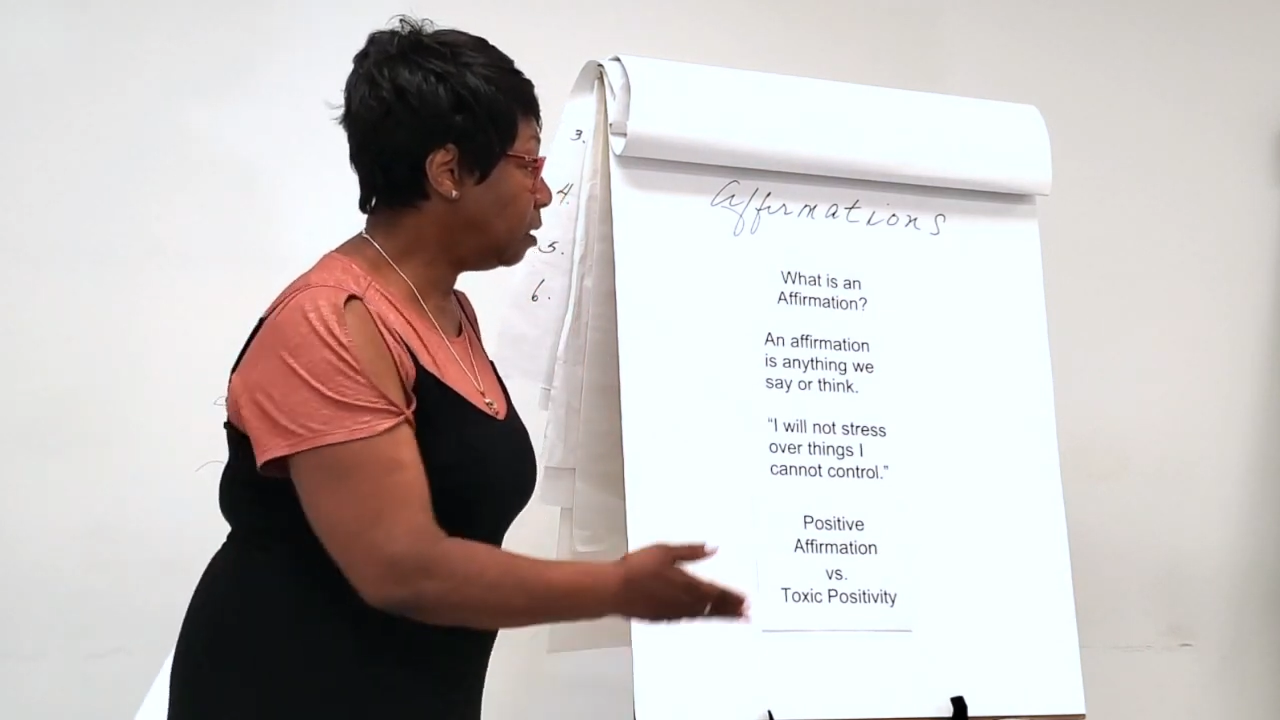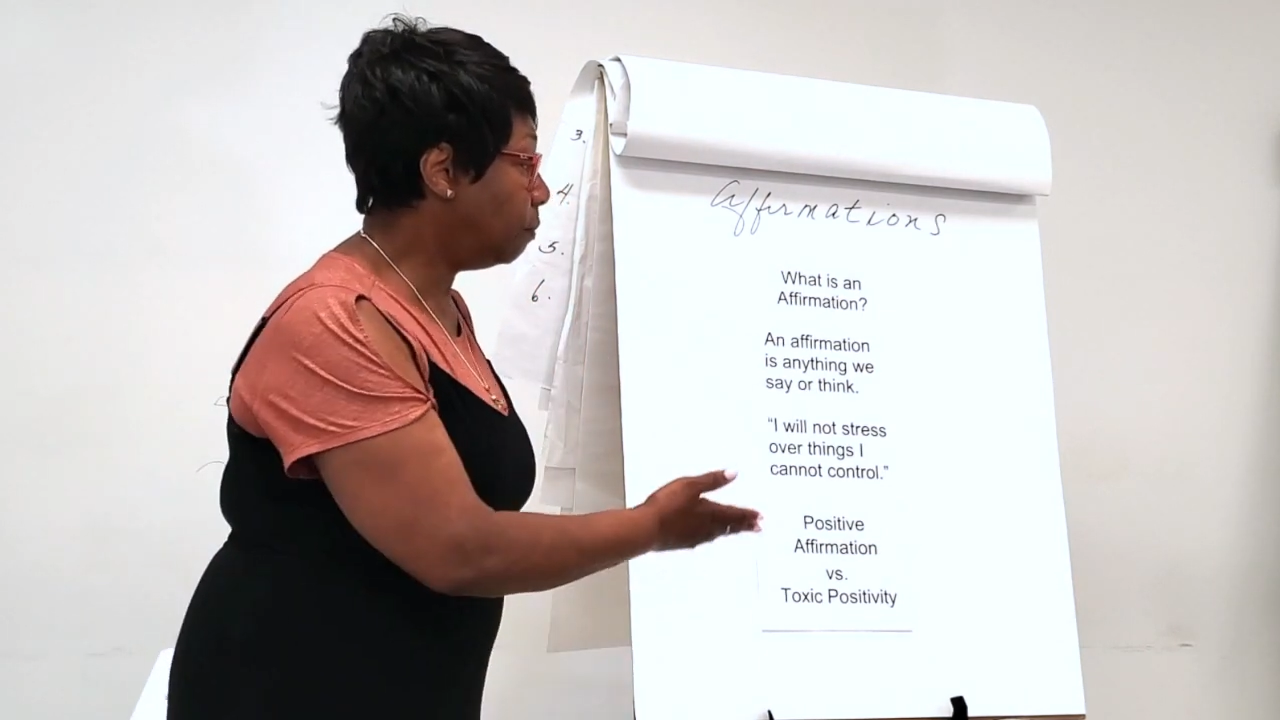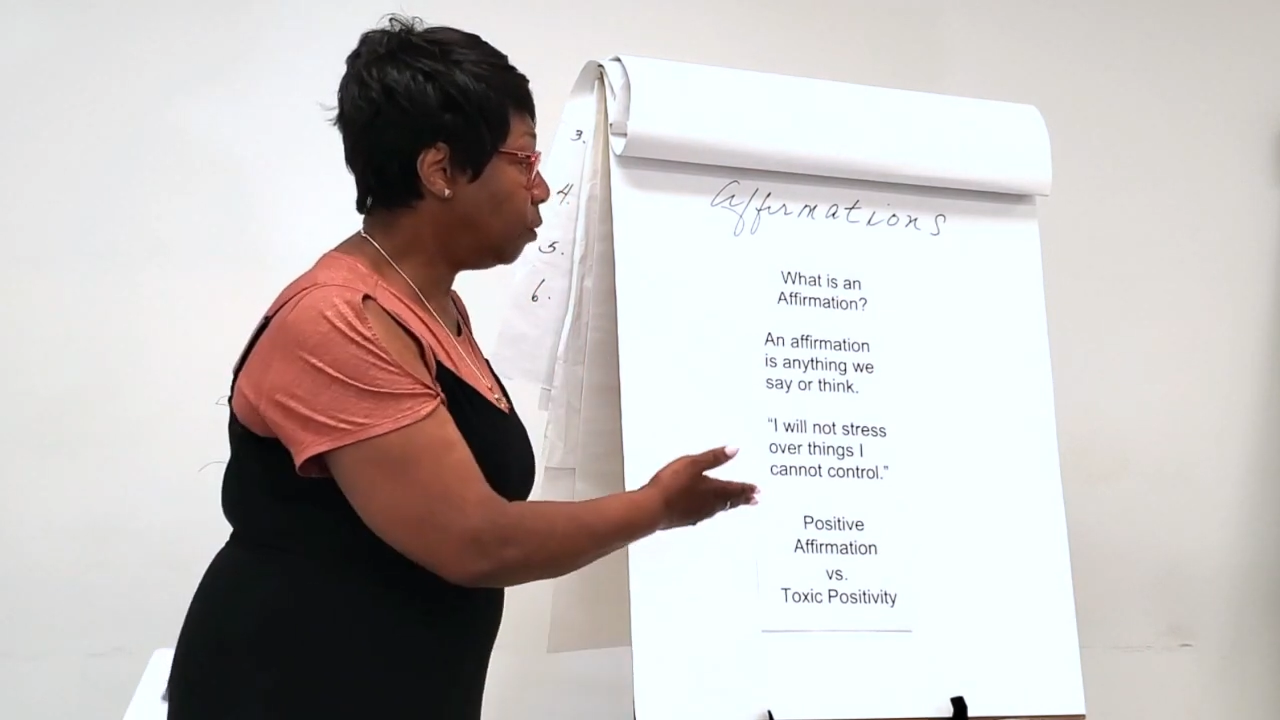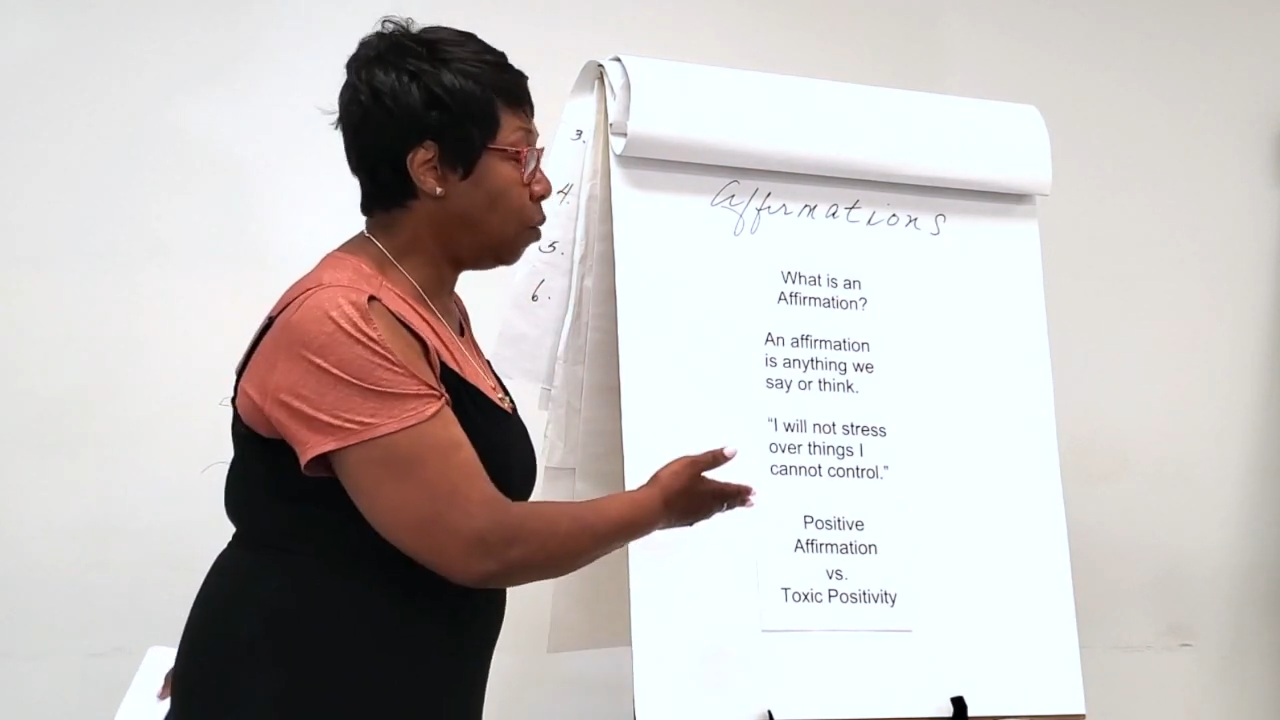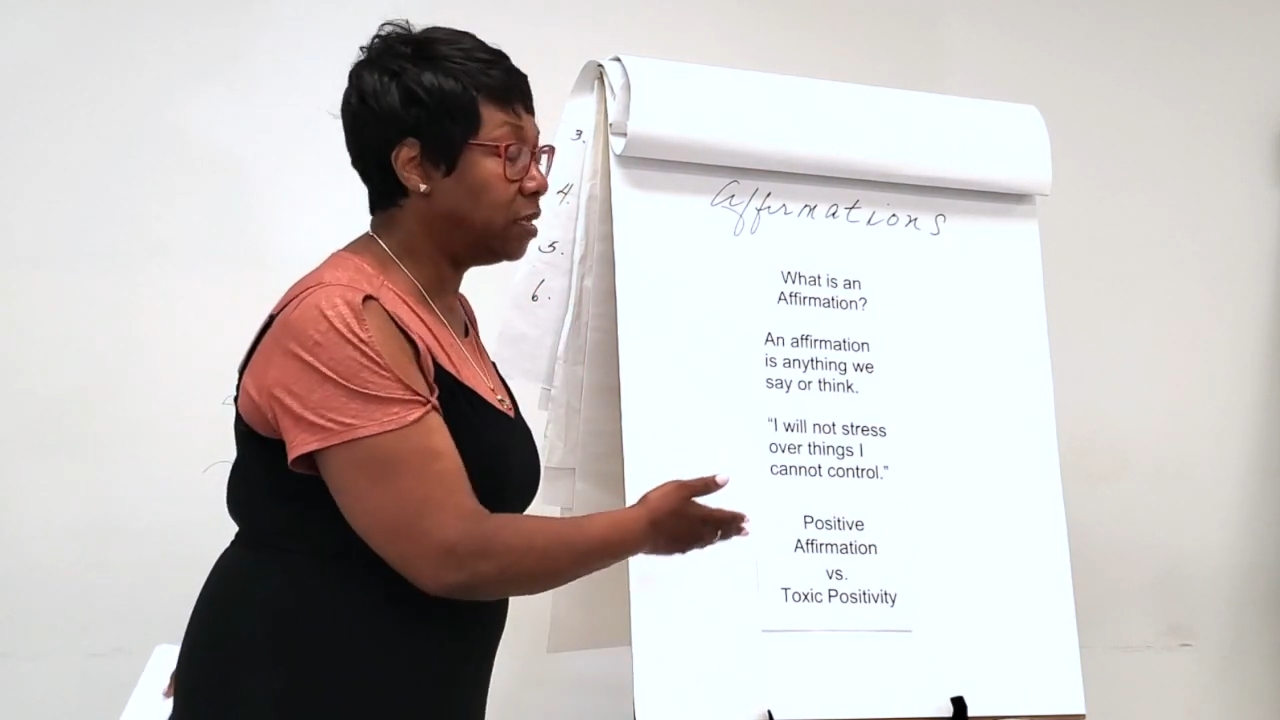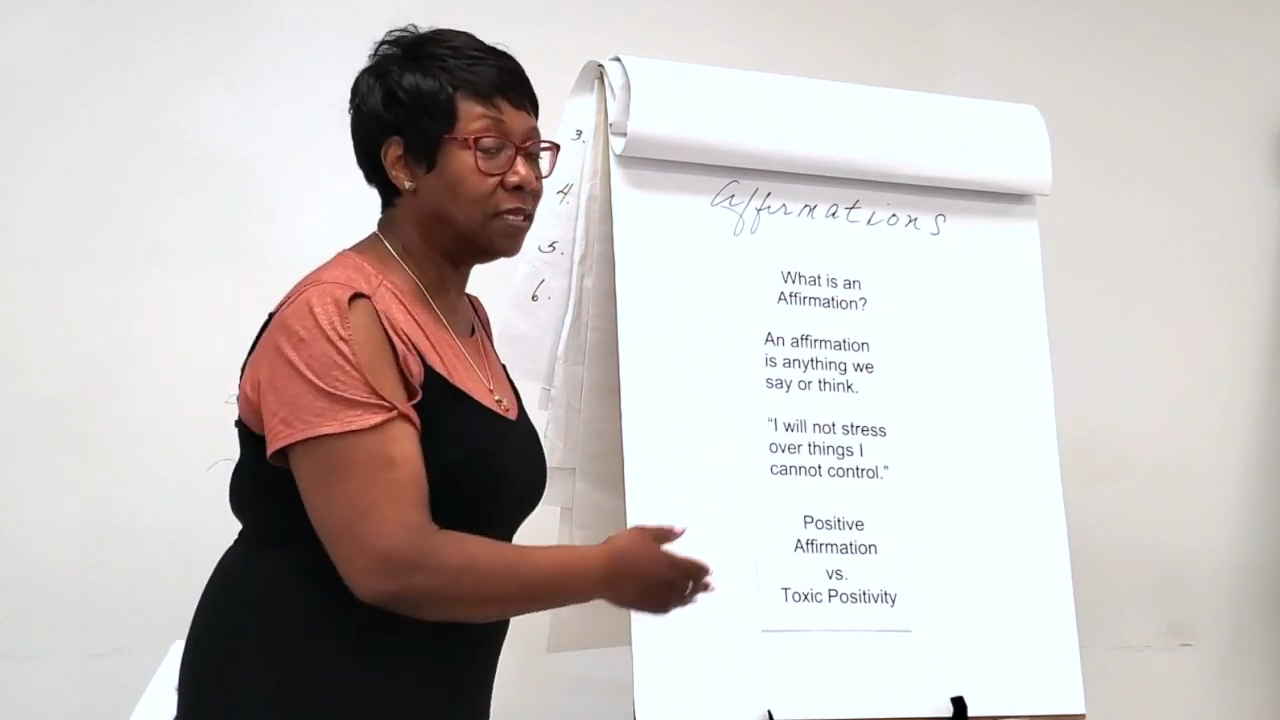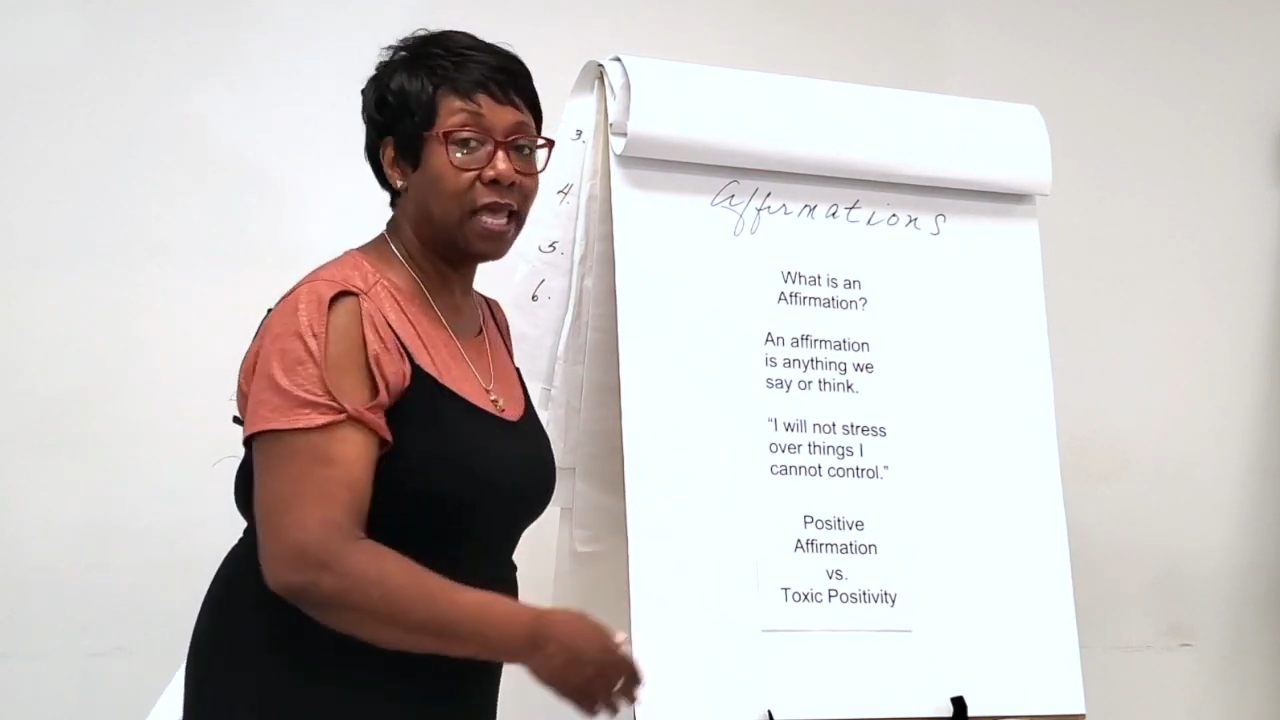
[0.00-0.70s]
number one